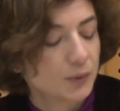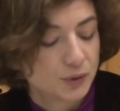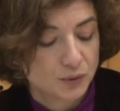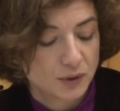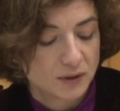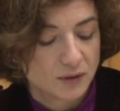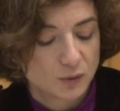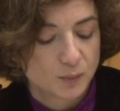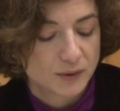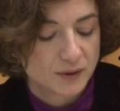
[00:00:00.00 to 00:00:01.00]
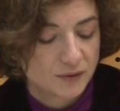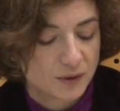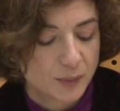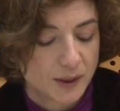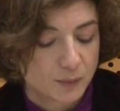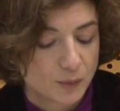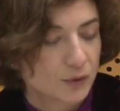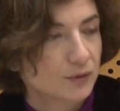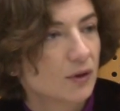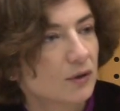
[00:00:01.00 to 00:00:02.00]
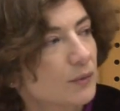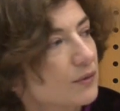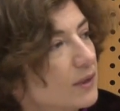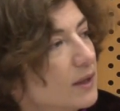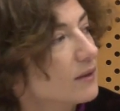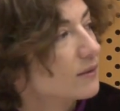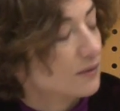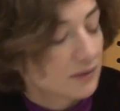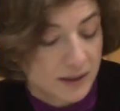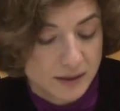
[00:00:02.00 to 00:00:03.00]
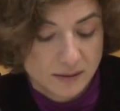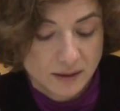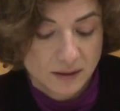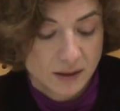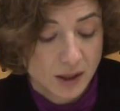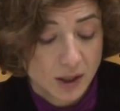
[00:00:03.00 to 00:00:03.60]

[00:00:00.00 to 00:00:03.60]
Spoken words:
opportunities to participate more autonomously in society,